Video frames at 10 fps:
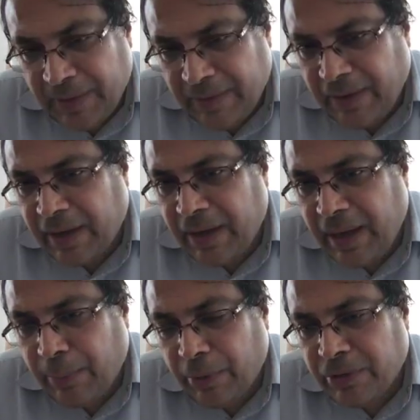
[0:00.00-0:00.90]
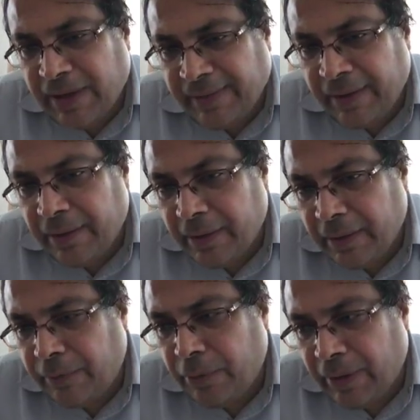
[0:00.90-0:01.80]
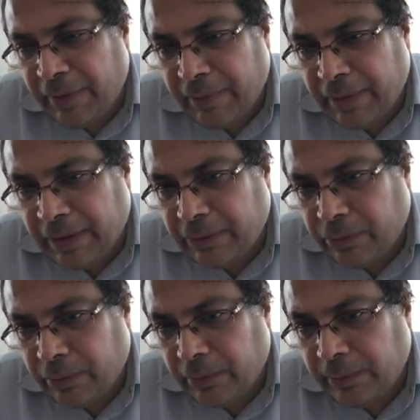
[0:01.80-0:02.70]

secondly apologizing if you have ever done so.